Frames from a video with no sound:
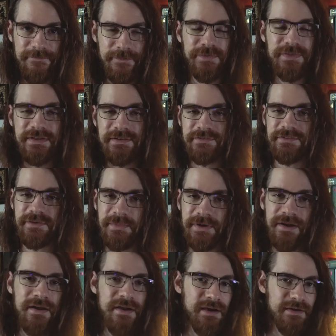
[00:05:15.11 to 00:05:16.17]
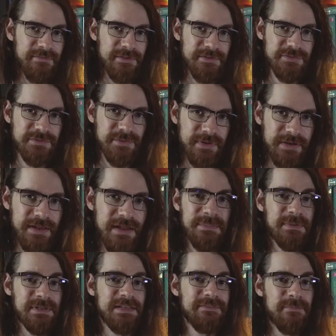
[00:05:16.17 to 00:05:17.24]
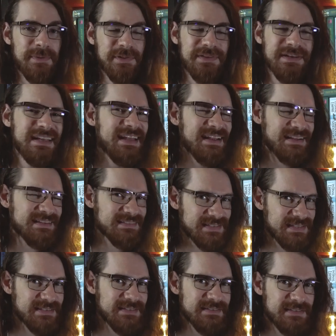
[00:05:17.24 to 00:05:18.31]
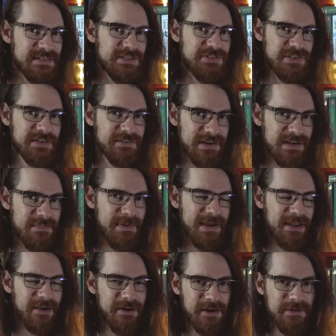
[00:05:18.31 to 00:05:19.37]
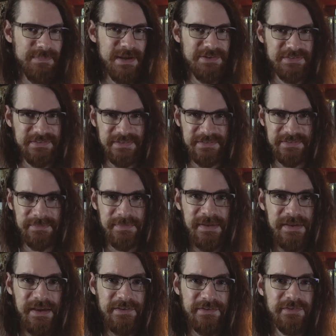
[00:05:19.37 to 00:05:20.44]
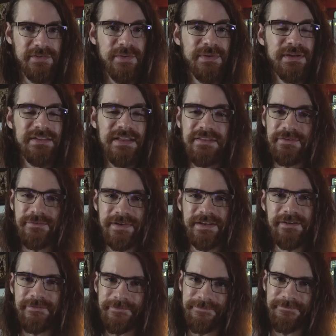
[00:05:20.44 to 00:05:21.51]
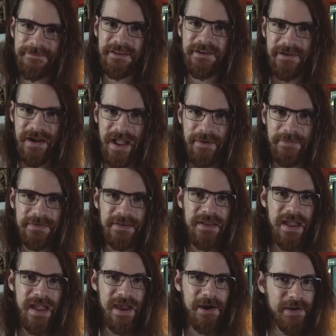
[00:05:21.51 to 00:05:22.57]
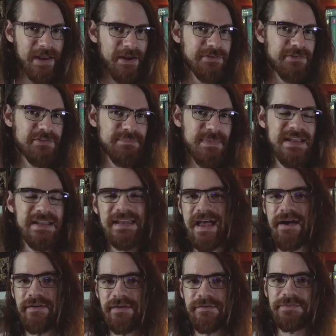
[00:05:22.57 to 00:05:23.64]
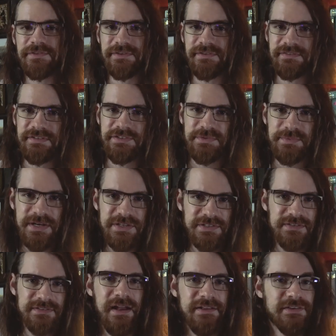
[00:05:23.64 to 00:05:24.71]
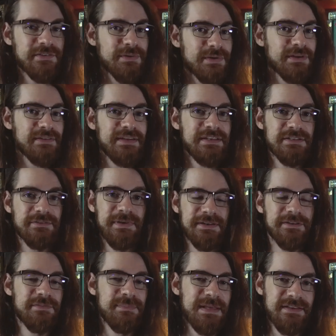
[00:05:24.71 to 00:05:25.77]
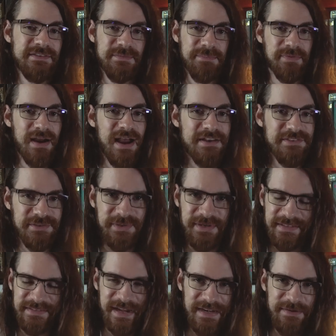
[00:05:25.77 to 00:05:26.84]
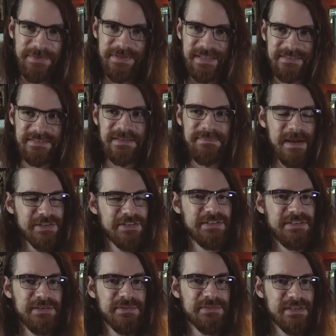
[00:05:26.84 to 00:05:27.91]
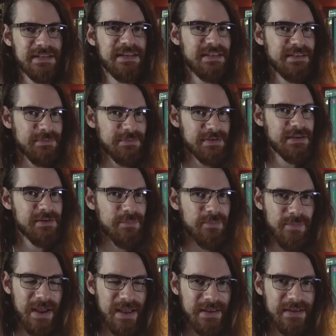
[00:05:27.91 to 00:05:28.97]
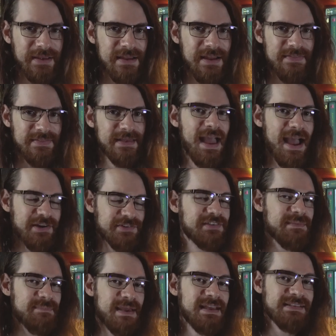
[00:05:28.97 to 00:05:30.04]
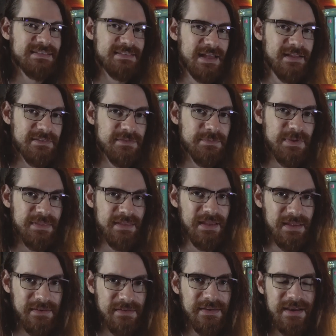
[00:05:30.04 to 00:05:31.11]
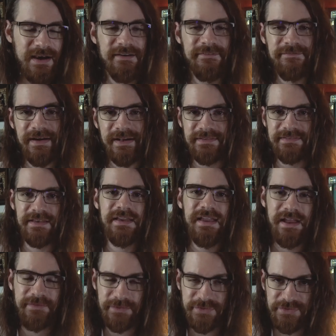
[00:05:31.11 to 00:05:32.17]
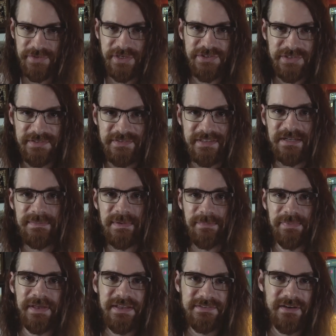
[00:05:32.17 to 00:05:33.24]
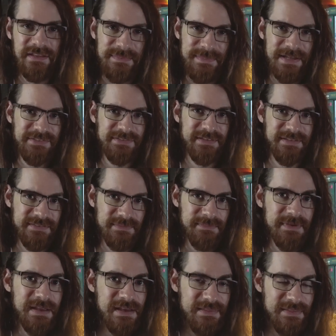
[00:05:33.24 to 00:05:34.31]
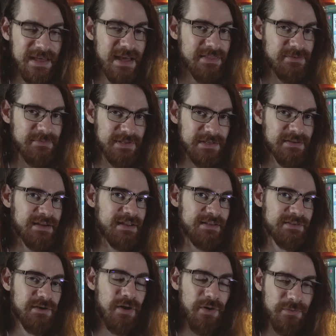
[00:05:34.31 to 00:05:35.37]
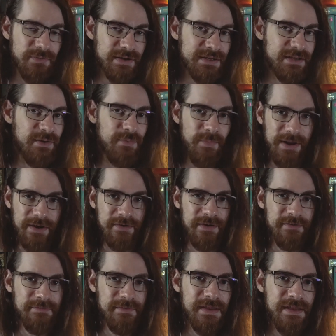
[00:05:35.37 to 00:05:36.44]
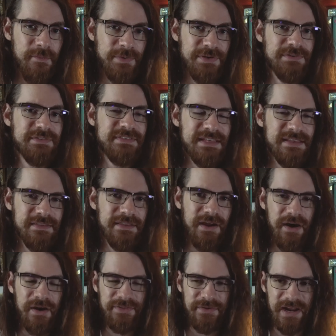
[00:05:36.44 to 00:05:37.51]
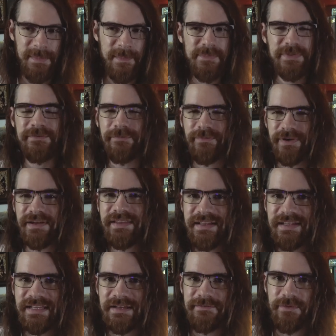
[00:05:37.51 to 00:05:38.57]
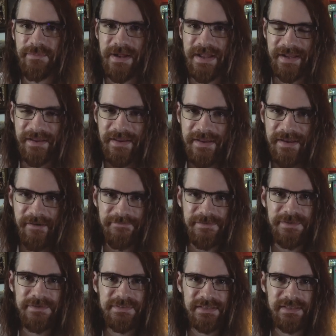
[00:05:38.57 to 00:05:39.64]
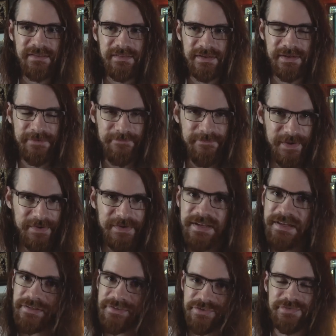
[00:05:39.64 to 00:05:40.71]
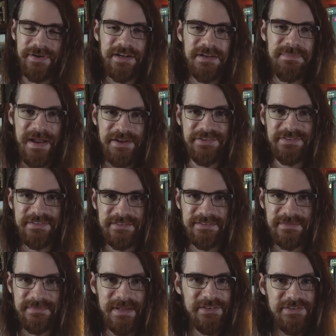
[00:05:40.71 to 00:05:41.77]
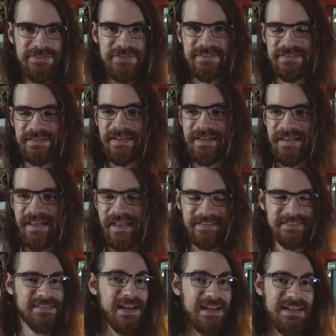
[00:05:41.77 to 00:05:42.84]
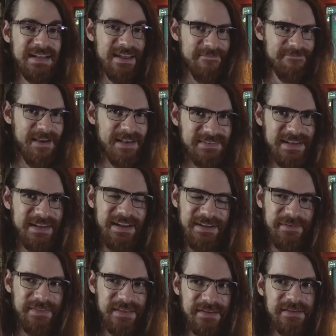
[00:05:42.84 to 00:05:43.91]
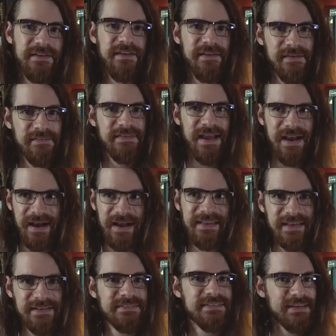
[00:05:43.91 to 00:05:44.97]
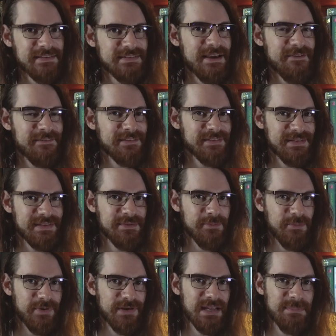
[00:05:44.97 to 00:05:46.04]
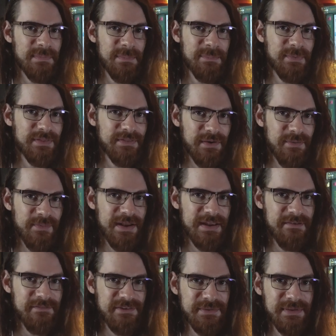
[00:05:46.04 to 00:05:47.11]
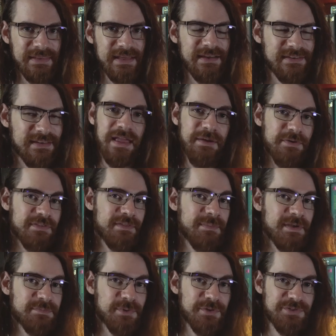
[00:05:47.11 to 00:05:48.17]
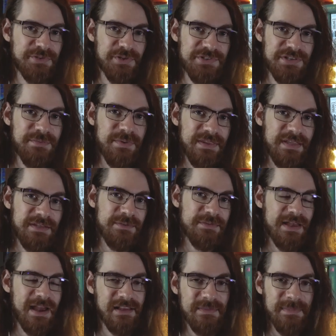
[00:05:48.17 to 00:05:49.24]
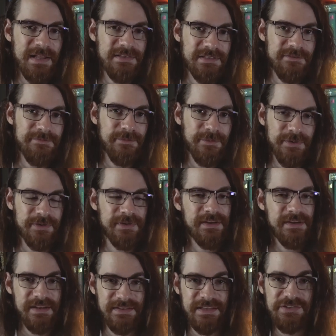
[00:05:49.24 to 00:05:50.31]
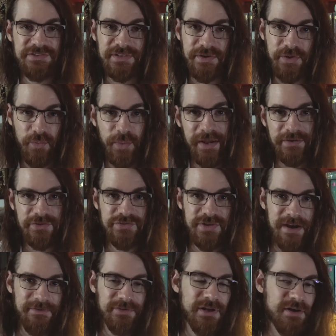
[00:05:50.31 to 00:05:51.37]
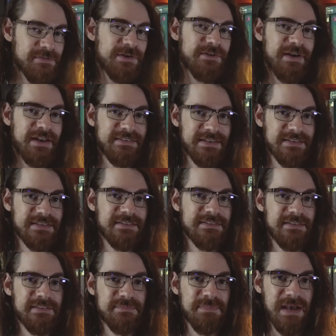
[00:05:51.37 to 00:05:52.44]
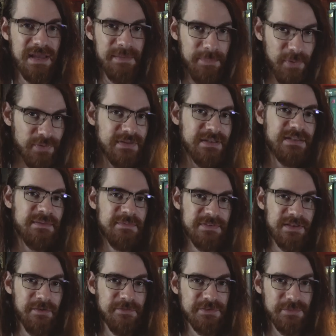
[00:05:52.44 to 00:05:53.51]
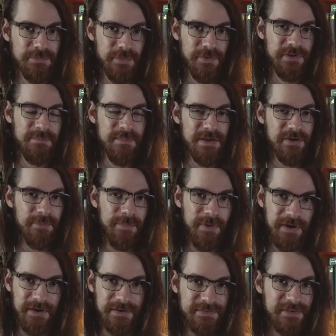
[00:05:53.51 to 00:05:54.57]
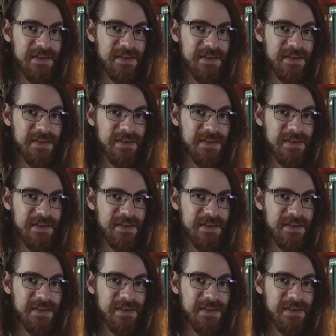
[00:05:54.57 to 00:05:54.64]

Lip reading: for the consumer of the story. The believability and consistency generated by a hard magic system is also going to let the reader figure out how characters may get out of certain situations. It's also going to lead to readers being surprised or excited when they see magic used in a unique way that actually makes sense within the confines and restrictions that have been placed on the magic system that the reader is already aware of. When you see the author come up with a really clever way of using their very constrained magic system, it's just exciting and fascinating, and you think, yeah, I guess they definitely would come up with a way of doing that. Like with the Mistborn trilogy, when they use allomancy for essentially quick travel over great distances by pulling themselves toward metal bars.